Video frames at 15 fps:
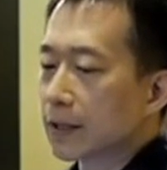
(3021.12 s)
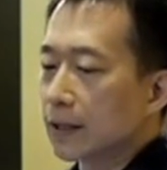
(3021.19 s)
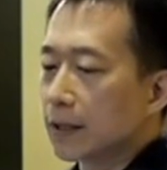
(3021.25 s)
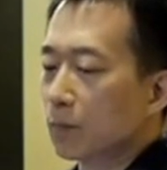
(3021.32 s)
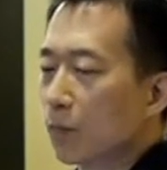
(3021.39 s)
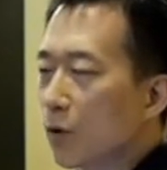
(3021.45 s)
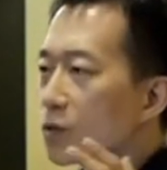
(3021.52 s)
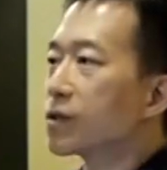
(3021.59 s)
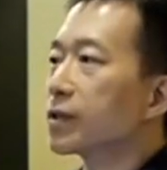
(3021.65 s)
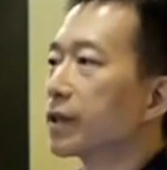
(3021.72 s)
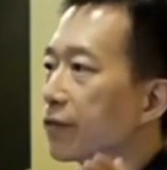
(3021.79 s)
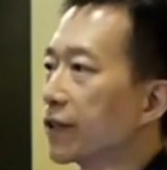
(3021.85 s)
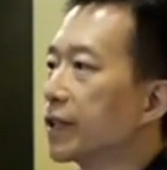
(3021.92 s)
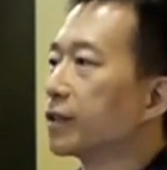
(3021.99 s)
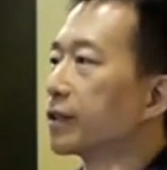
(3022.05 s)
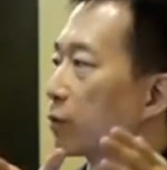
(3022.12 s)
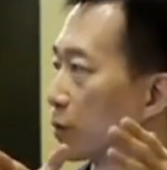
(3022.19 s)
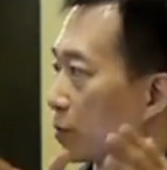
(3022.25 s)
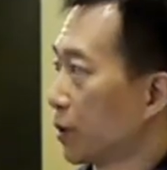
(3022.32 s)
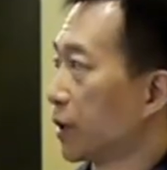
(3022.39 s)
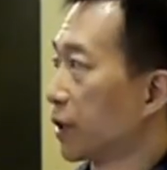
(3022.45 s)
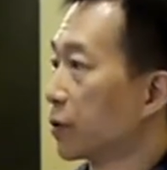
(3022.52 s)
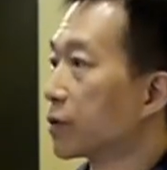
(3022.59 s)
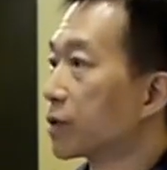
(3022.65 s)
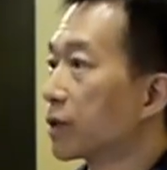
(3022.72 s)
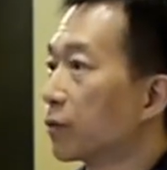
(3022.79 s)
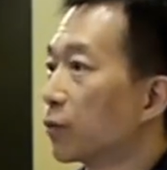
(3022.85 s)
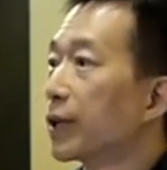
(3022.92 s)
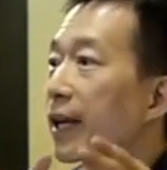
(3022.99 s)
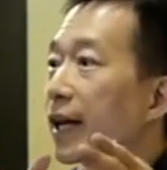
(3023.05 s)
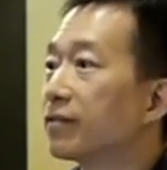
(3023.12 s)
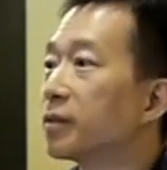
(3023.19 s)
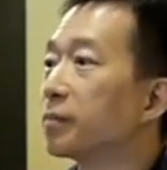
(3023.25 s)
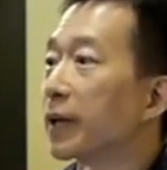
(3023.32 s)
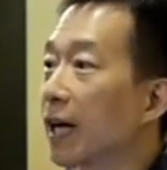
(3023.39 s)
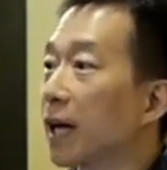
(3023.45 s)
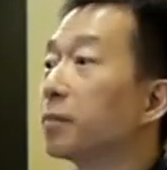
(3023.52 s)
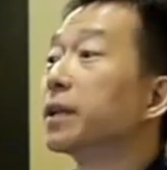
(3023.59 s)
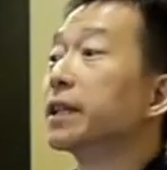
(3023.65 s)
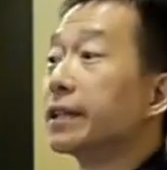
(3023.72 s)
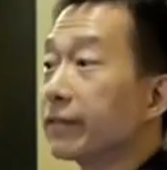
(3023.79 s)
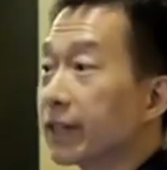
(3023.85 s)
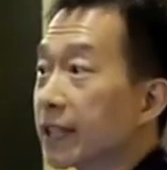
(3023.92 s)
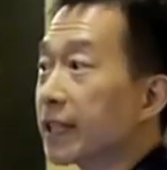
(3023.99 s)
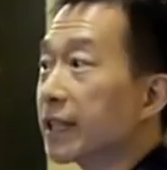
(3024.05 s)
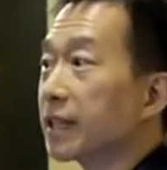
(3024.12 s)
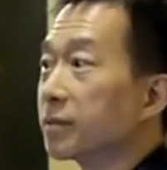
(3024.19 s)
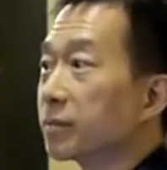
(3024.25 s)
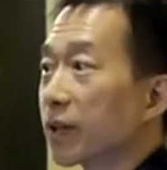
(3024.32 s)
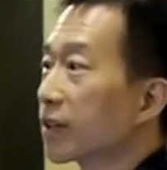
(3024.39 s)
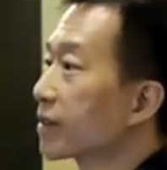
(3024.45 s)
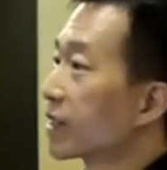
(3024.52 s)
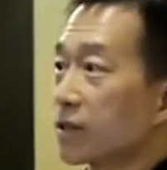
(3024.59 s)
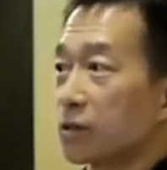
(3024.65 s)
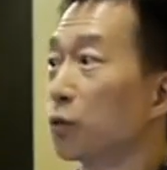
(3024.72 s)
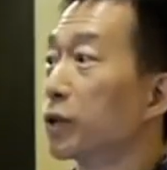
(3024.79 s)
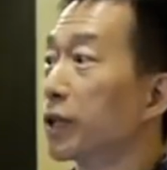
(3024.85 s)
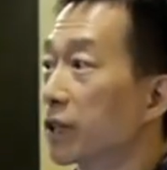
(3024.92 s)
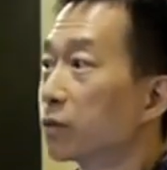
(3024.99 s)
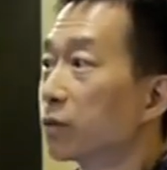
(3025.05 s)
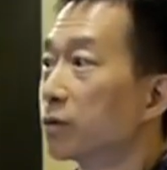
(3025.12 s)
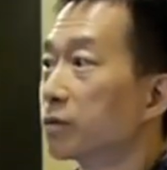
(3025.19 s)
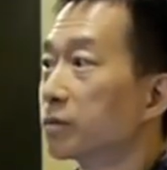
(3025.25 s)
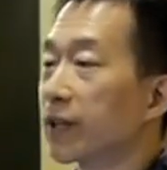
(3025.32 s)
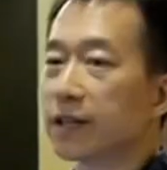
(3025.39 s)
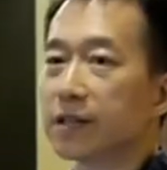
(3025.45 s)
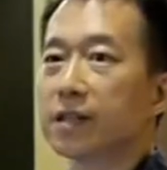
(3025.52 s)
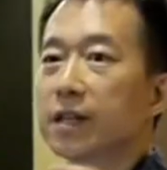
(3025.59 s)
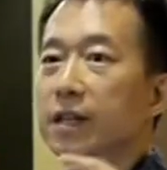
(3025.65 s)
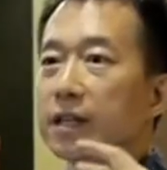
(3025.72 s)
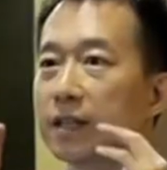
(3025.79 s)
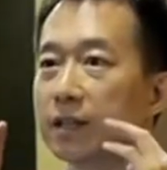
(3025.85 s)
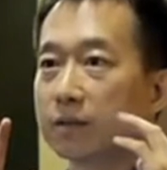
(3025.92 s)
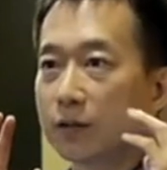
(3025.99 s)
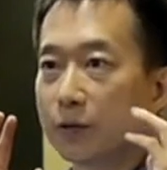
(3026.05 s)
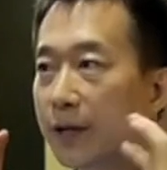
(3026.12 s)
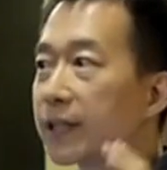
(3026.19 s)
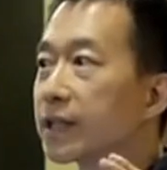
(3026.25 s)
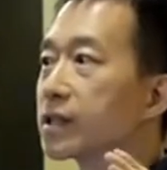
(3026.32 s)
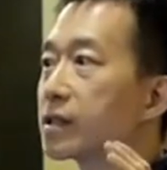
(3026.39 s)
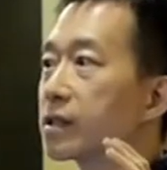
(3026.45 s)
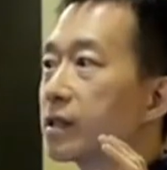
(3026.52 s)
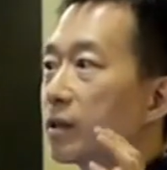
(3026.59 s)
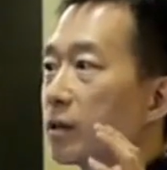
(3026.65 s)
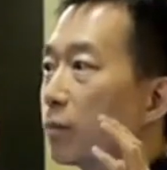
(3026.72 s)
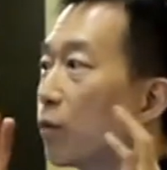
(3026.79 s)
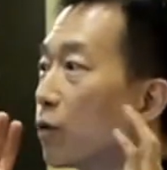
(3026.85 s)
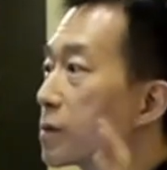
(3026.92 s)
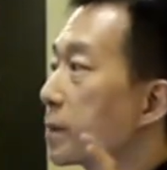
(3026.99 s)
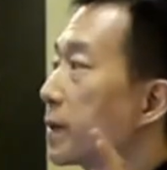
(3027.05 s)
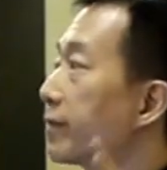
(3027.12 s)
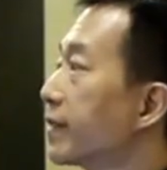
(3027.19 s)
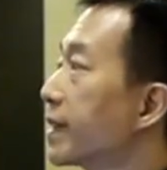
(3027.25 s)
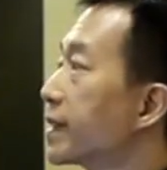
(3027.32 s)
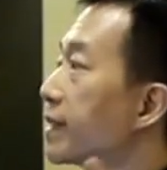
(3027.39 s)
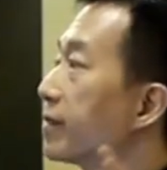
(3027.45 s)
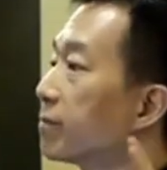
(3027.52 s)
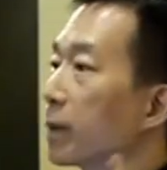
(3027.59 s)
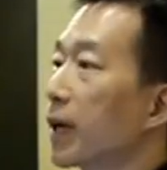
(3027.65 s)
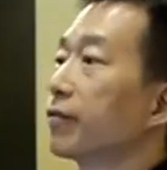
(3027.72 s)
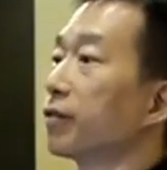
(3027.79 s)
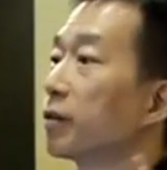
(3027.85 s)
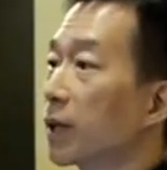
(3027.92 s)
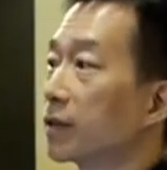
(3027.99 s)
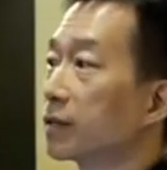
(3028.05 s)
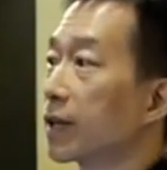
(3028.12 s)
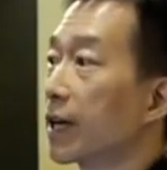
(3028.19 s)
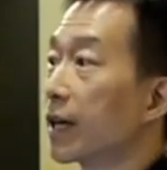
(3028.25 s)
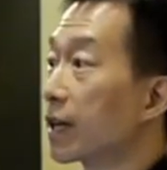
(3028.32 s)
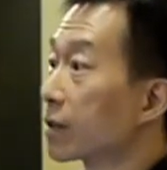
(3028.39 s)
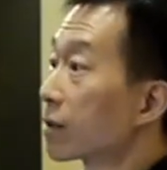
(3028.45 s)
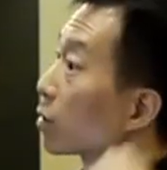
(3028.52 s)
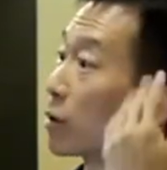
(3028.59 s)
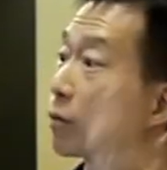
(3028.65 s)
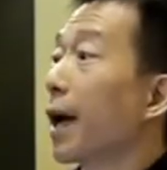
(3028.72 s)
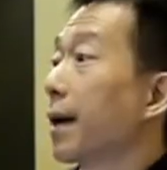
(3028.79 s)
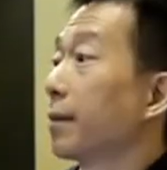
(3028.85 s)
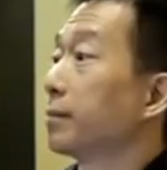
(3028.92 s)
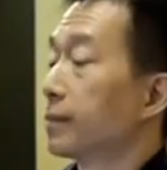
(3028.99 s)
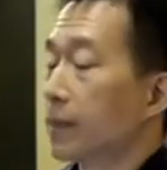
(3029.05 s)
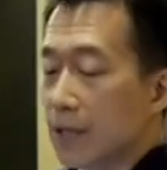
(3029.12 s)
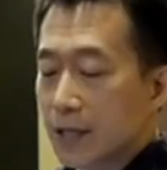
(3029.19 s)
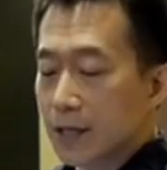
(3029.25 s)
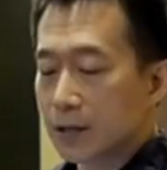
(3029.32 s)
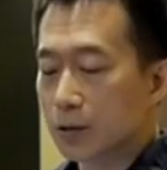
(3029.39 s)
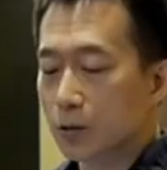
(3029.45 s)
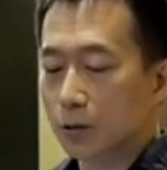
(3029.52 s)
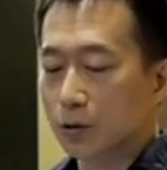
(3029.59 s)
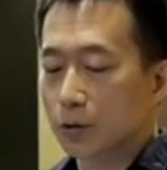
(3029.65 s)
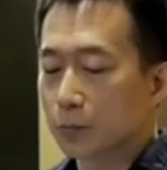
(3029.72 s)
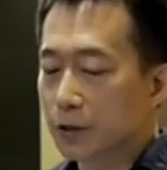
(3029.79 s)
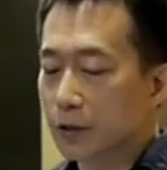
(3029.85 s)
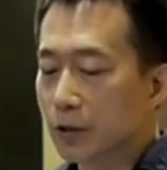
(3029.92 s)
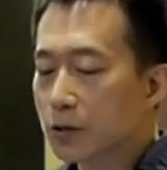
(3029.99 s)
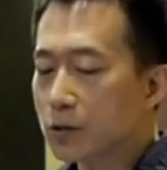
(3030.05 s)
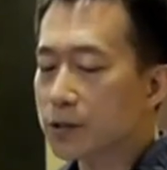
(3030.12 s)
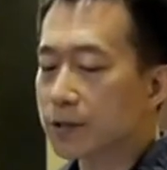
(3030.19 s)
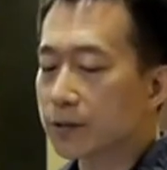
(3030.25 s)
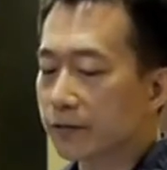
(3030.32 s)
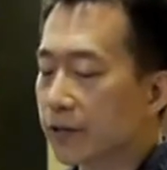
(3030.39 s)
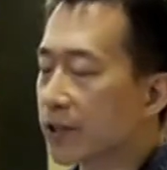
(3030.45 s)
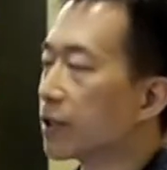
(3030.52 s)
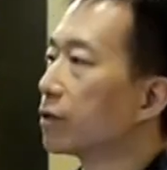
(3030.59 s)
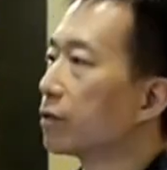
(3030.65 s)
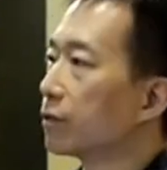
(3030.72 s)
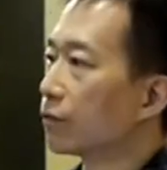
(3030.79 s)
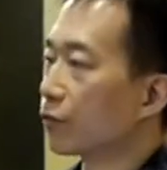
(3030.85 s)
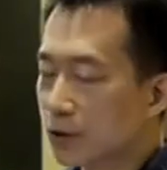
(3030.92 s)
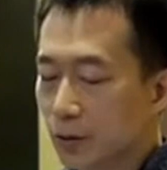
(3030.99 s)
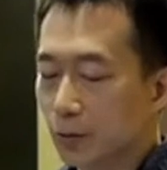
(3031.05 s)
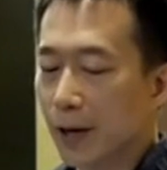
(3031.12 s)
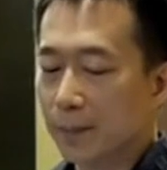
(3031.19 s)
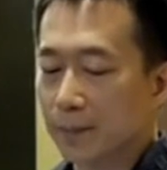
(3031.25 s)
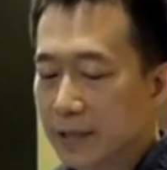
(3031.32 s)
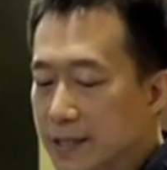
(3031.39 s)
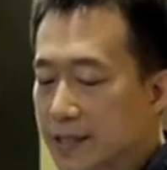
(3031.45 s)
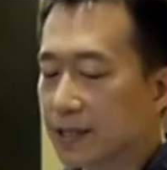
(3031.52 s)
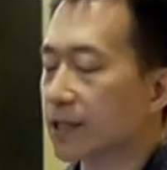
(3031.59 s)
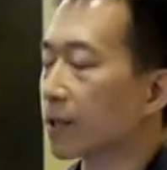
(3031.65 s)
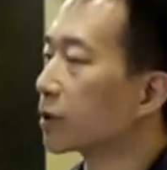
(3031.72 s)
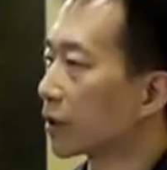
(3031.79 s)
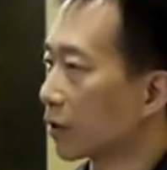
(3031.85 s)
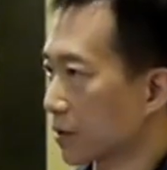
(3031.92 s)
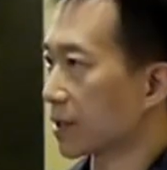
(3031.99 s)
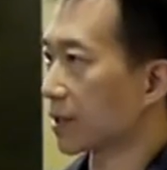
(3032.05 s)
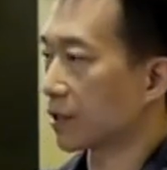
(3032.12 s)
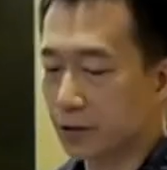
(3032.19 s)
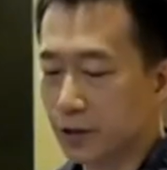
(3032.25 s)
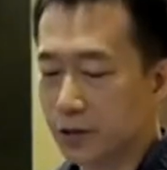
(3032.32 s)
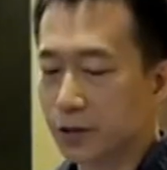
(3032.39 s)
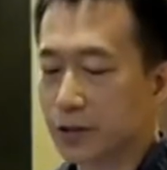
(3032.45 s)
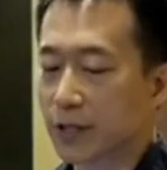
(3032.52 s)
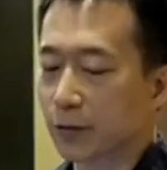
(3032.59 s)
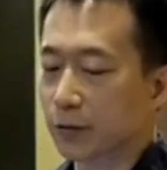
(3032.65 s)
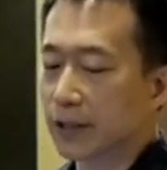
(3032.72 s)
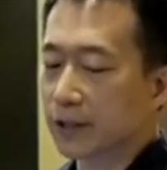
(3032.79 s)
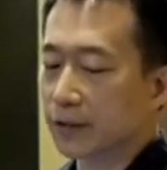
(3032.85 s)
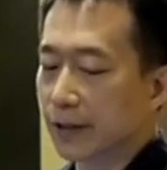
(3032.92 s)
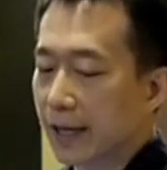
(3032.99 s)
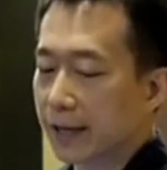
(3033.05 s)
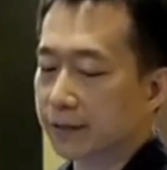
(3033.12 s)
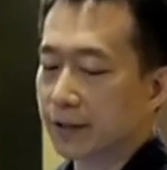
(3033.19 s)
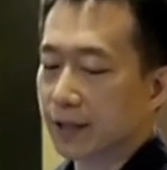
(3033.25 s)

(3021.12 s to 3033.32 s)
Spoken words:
most of the video that we produce will never become a DVD, because there's no need to, because the greatest, most pervasive platform out there is on the web. So to produce video for the web, these are some of the considerations that we need to have.